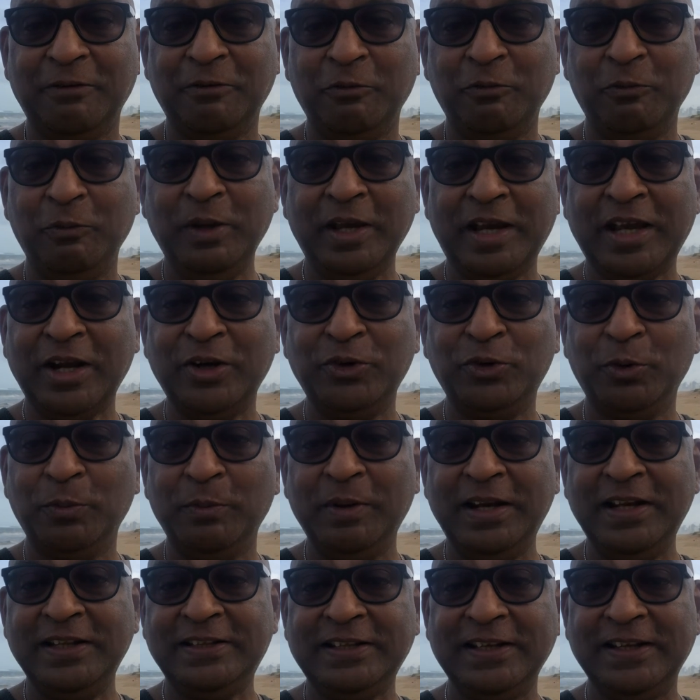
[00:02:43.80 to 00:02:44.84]
we can do
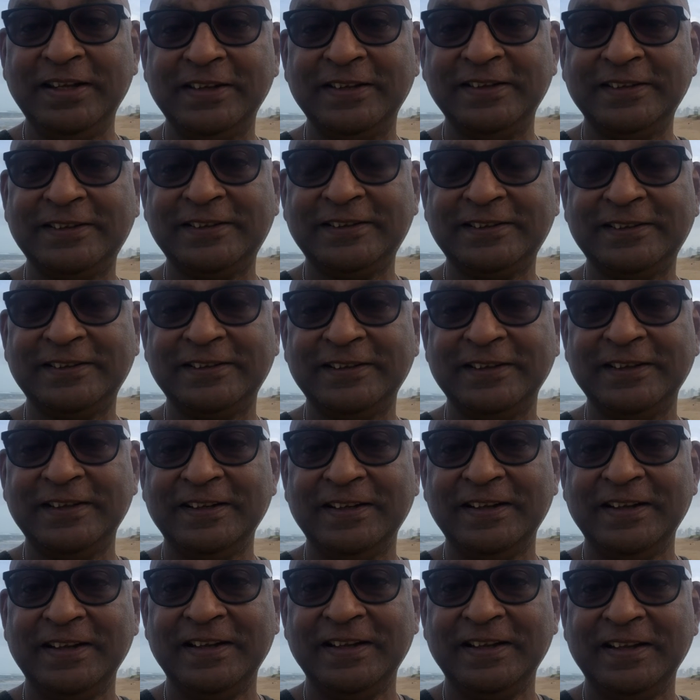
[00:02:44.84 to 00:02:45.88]
many things
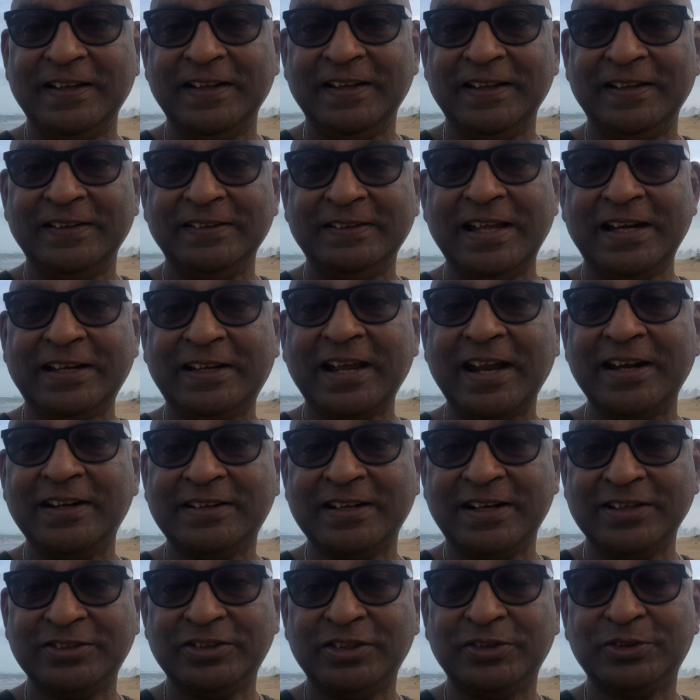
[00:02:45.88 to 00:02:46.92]
that can
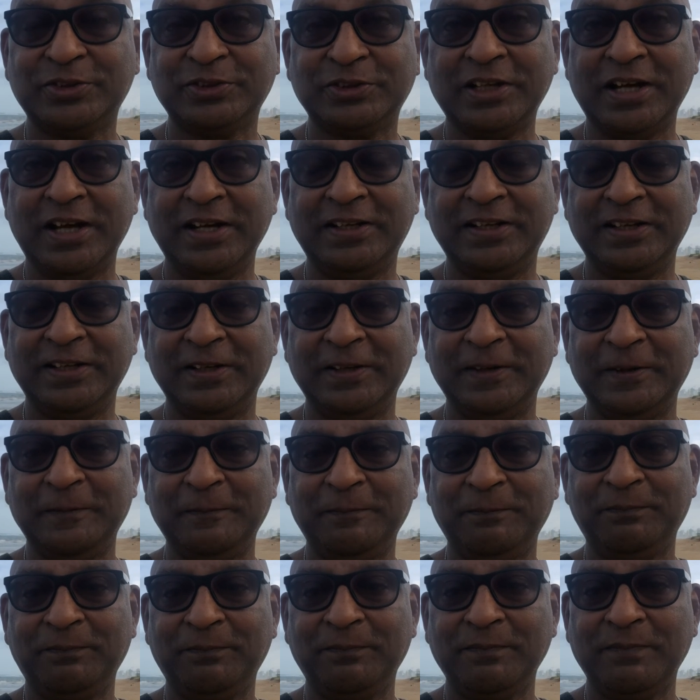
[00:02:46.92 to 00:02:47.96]
touch the society.
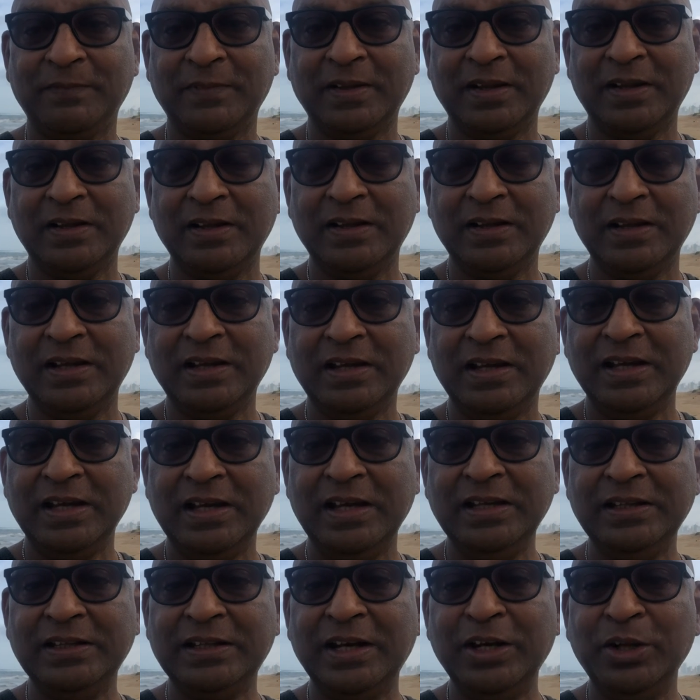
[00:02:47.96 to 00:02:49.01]

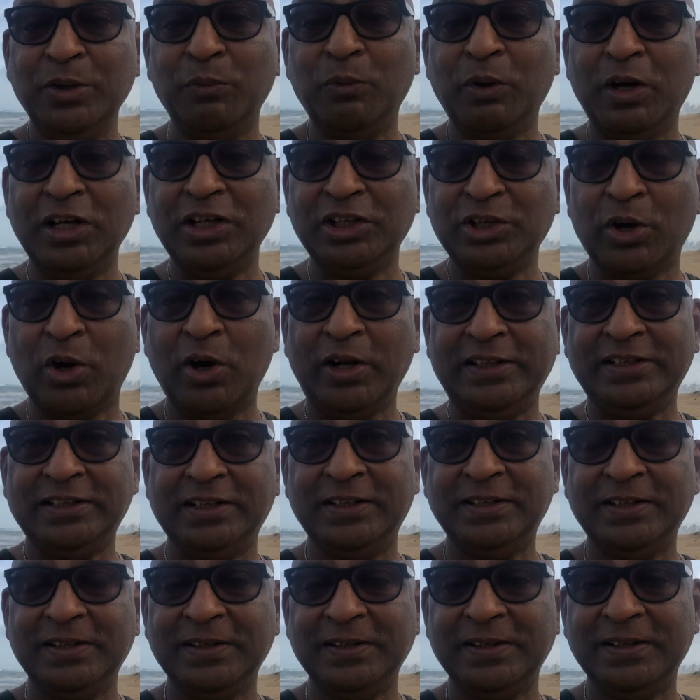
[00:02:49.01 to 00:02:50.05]
In the New World
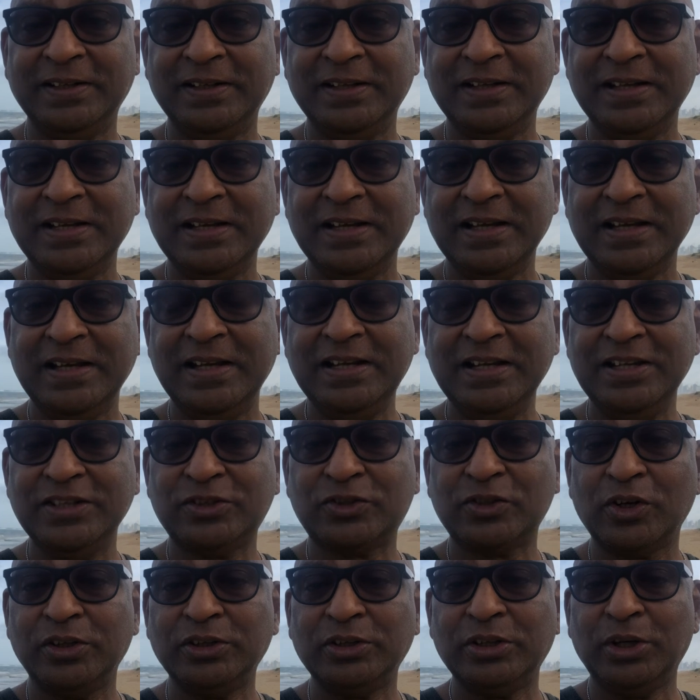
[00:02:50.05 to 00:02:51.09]
Order, it
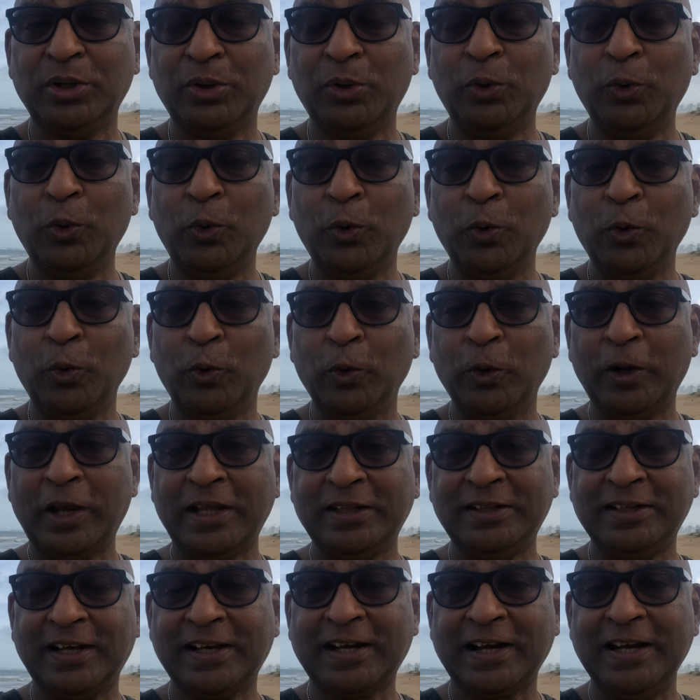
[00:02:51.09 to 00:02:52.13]
is not the who
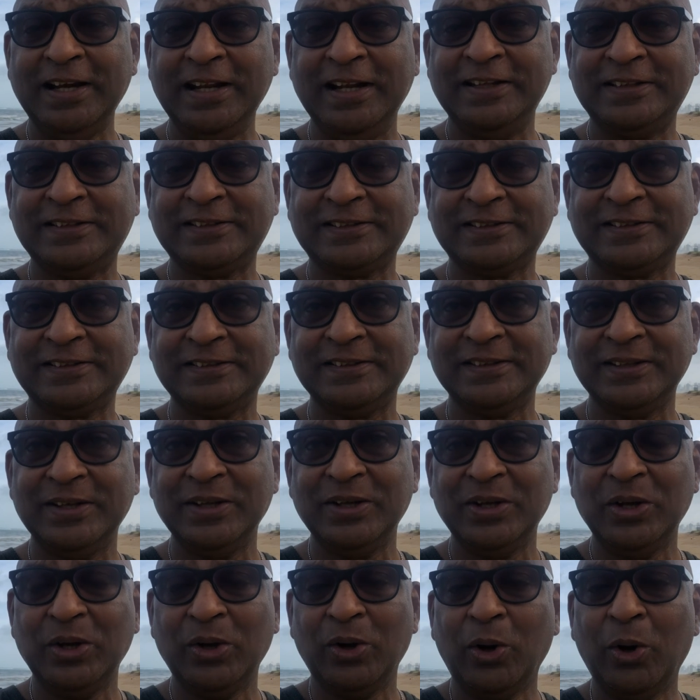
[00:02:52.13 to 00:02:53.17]
get the credits
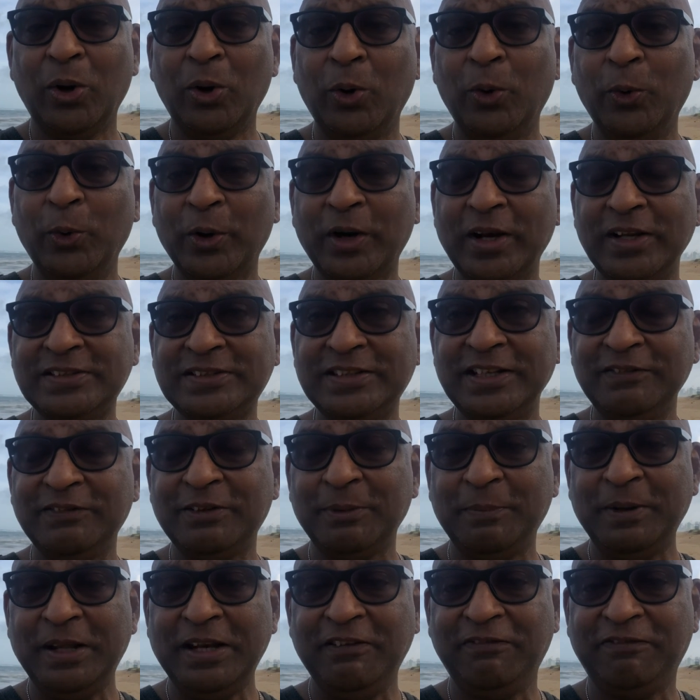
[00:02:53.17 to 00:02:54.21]
or who receive the
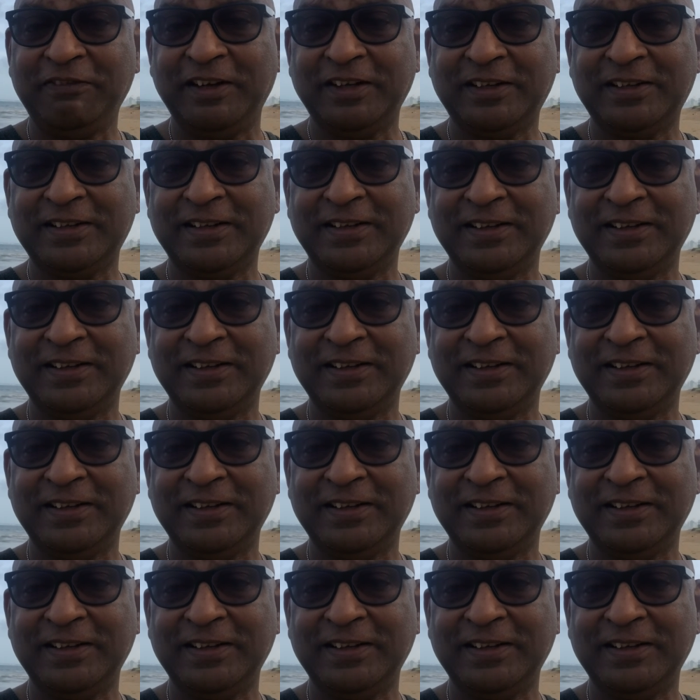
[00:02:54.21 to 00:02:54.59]
benefit,